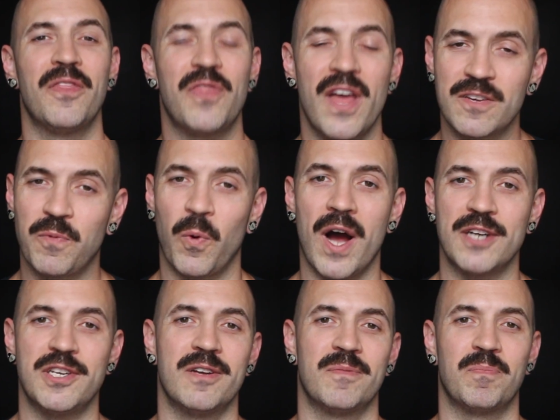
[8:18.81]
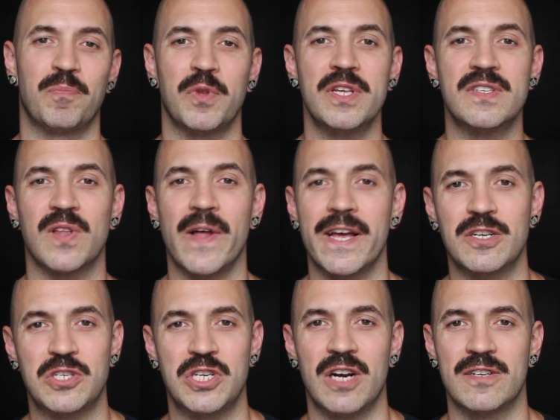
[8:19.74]
Thanks for watching. Please
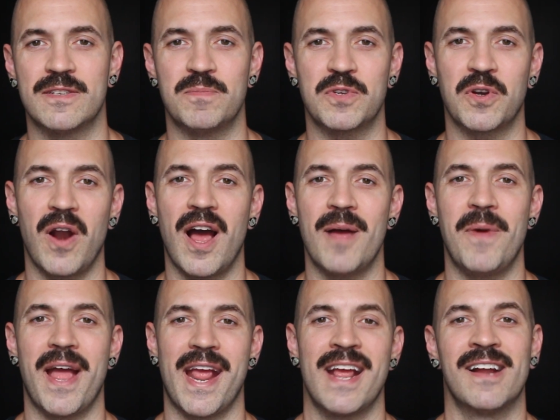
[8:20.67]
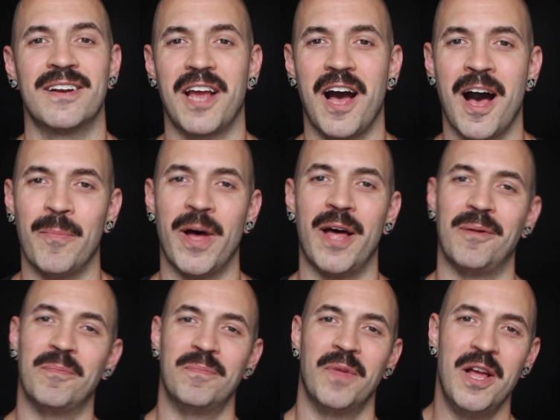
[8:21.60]
like, share, subscribe, and comment.
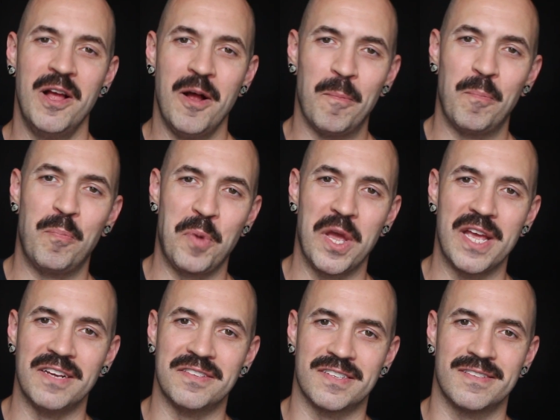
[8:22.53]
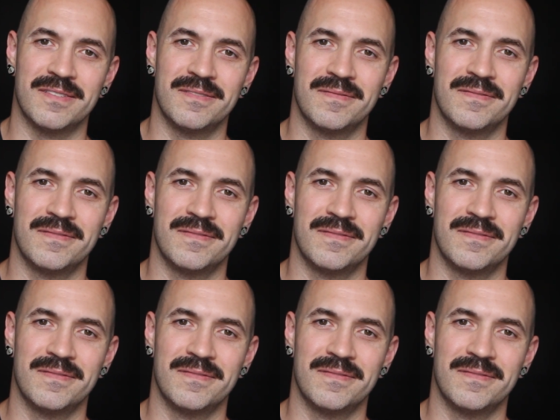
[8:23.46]
Peace.